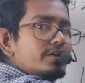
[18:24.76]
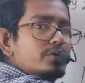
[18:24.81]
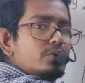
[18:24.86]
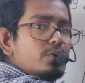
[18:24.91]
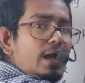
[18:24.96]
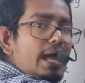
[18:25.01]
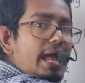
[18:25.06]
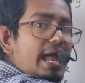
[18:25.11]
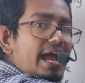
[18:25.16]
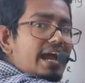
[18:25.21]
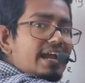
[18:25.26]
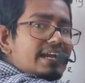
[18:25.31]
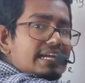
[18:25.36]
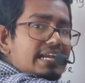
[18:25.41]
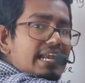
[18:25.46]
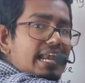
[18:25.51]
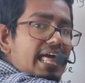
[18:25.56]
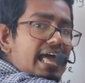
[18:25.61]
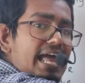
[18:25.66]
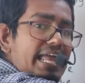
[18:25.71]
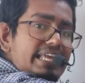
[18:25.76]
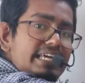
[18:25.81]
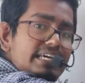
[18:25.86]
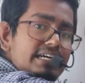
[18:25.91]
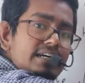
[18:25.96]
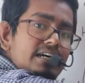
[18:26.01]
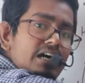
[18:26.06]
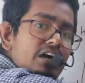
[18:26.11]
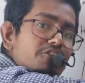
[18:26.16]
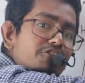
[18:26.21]
to act like
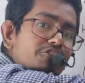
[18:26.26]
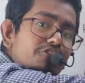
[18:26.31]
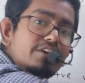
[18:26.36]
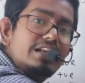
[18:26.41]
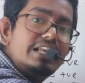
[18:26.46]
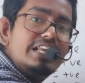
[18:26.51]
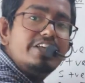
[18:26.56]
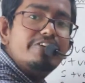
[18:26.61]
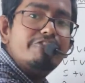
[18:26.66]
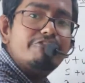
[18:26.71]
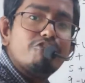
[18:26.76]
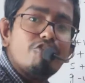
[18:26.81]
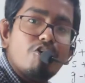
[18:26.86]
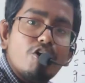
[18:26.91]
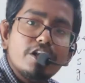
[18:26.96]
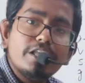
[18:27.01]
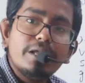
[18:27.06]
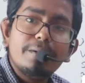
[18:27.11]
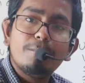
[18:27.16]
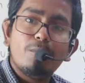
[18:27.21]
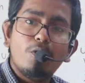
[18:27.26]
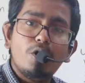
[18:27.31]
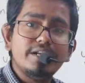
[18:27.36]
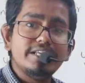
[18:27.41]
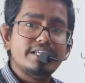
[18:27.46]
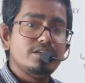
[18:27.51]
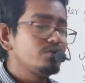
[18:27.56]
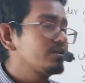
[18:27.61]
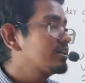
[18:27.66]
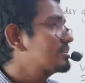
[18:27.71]
a freely falling body.
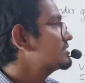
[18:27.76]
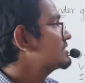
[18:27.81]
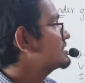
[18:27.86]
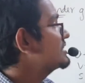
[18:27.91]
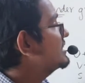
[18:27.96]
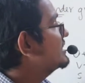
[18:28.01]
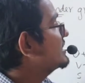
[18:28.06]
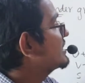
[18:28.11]
You can see